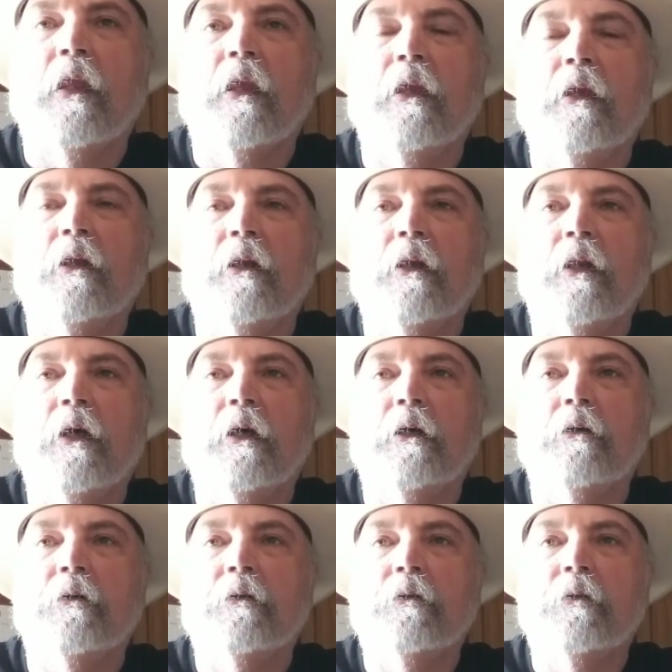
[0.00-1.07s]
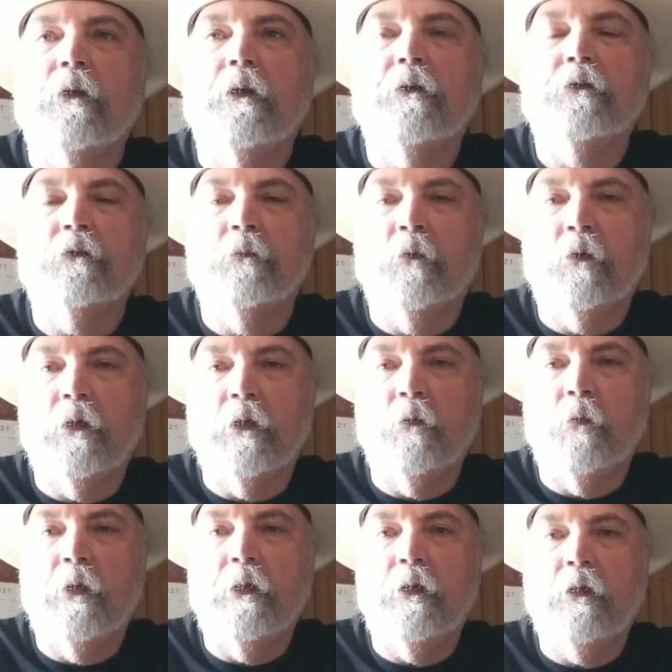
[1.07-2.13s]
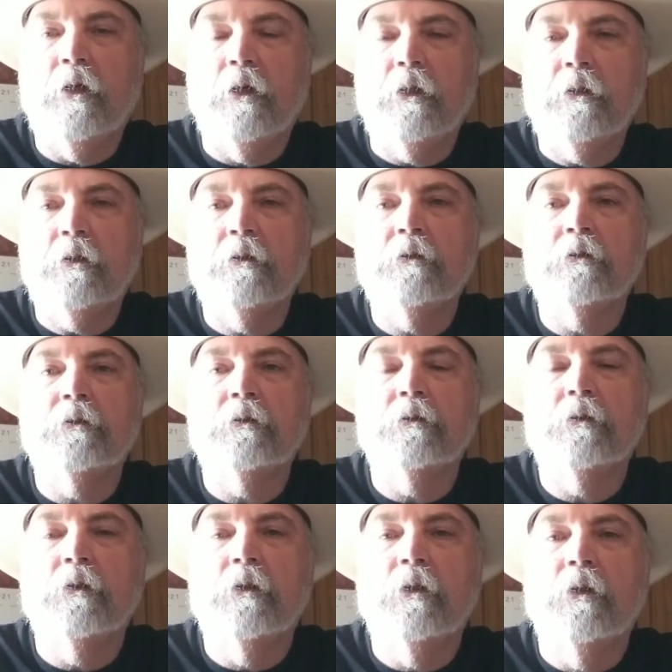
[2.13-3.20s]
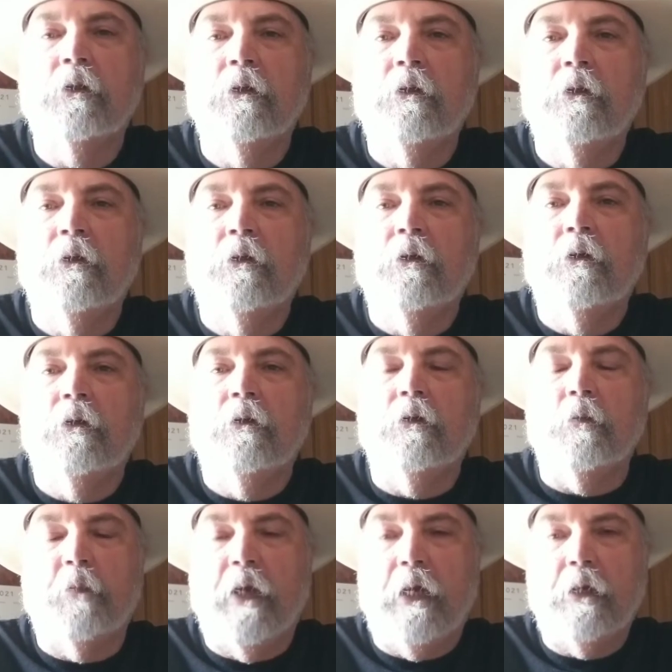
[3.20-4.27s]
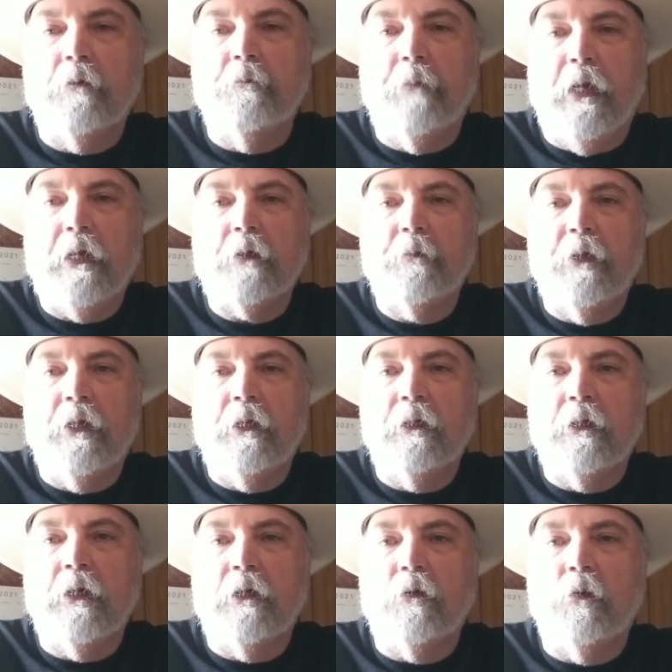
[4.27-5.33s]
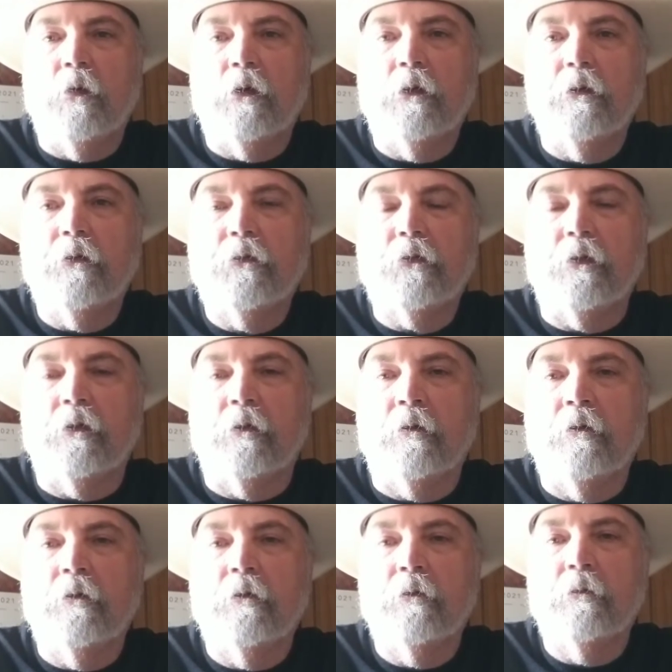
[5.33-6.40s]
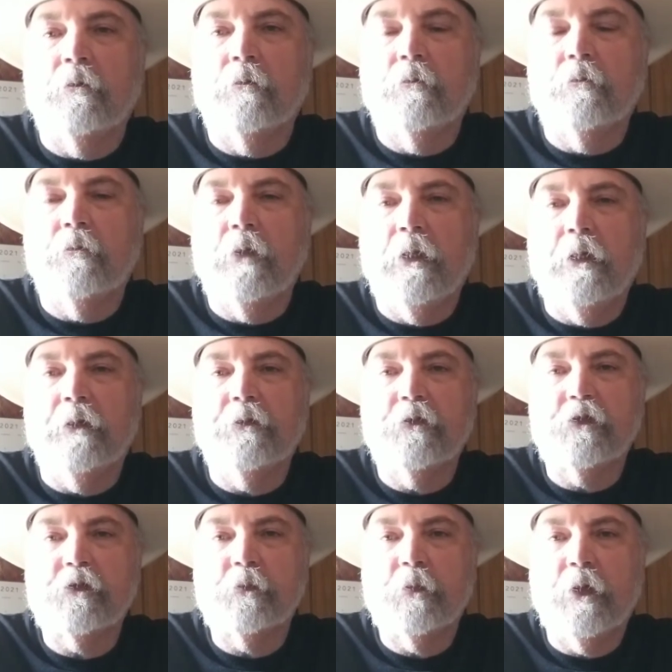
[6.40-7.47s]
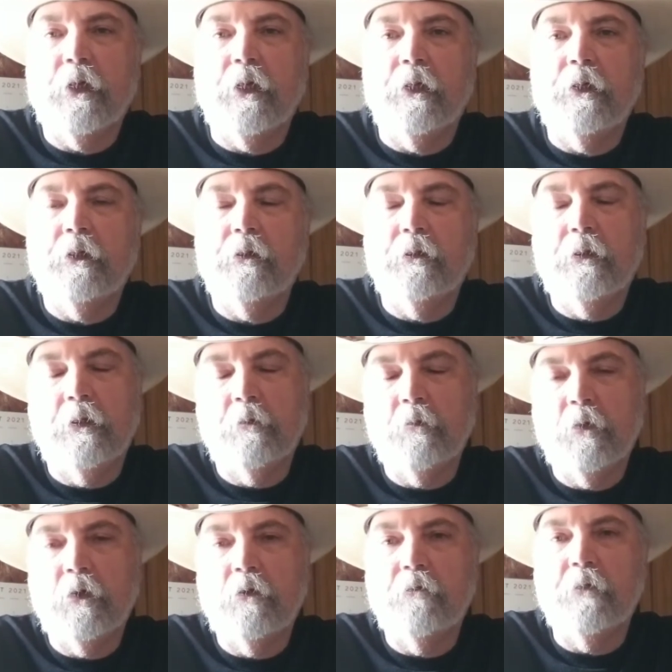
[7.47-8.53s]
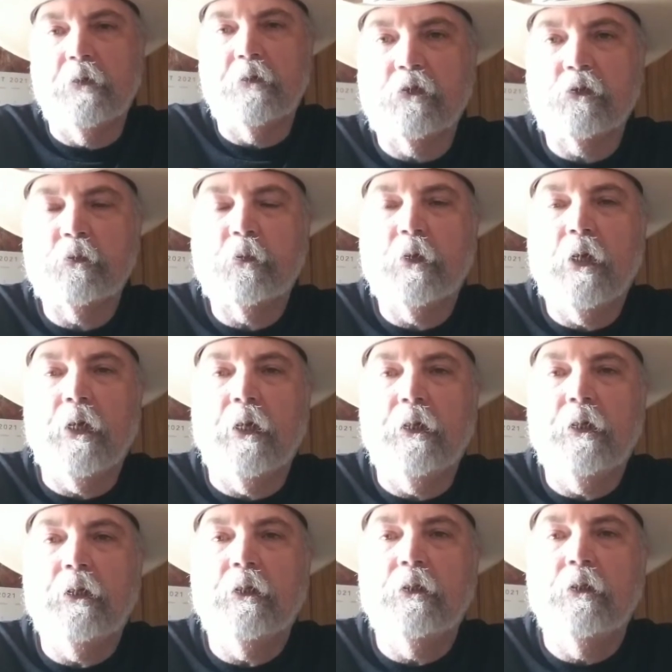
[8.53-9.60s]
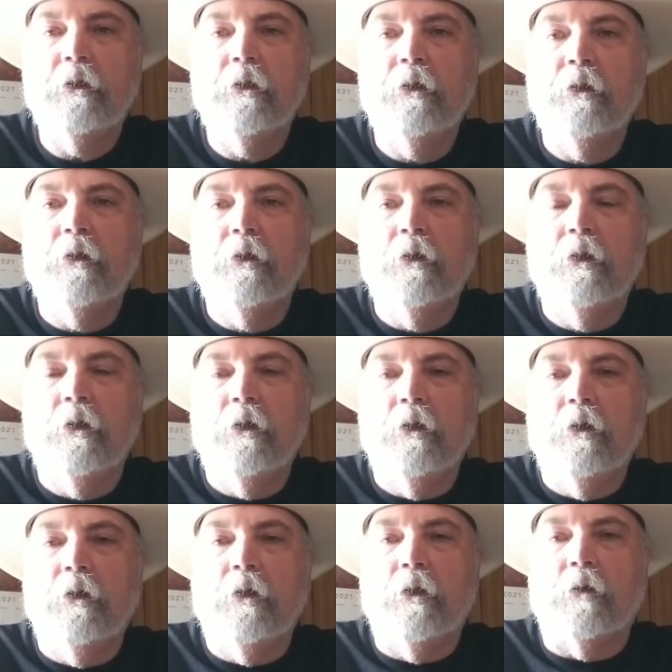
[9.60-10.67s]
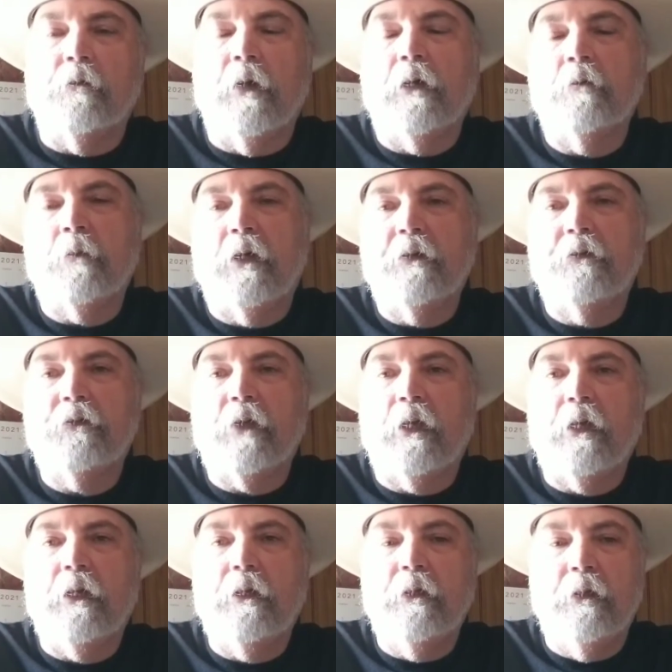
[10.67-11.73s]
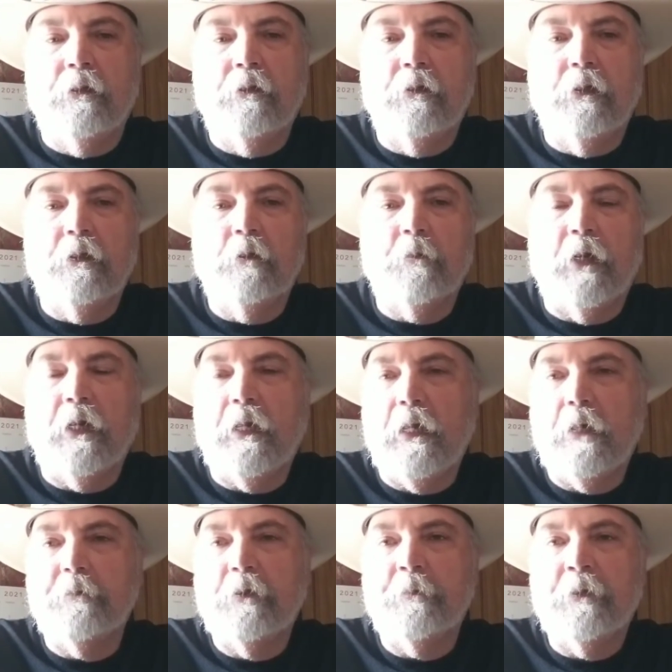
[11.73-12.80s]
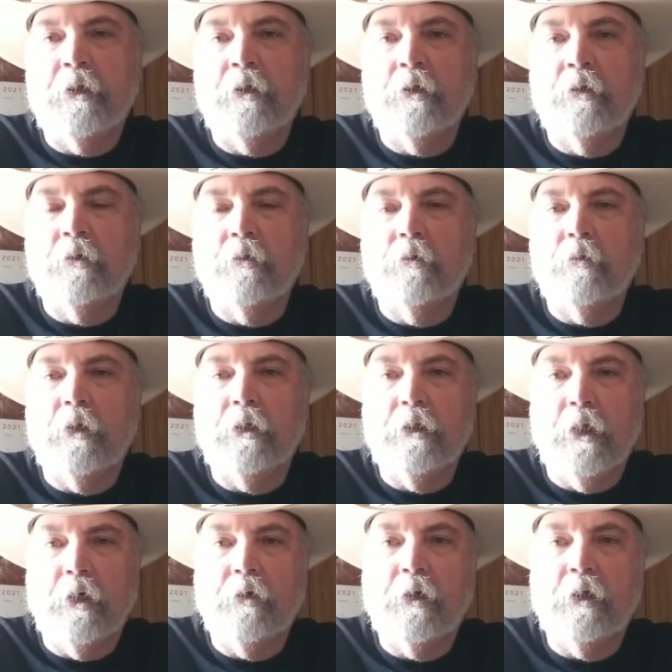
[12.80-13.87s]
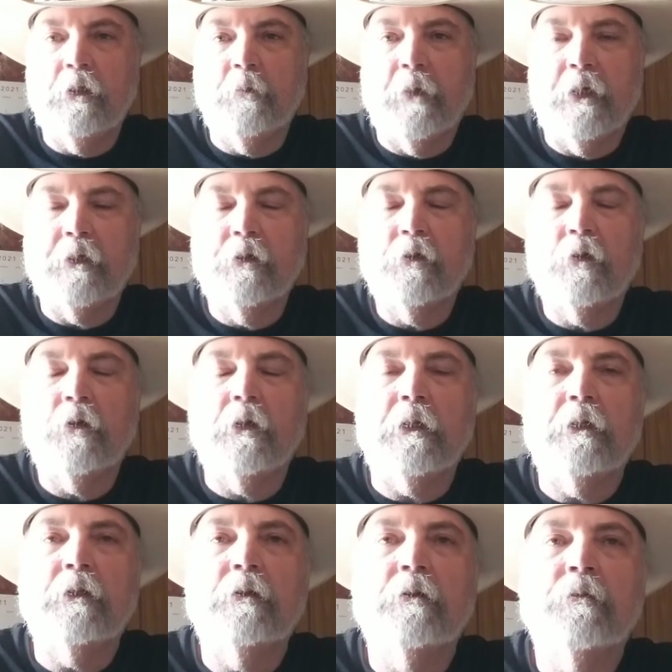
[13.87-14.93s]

And uh, as the morning went on, the back pain got worse and it had spread. It didn't move, spread around my side, into my abdomen, and down into my groin.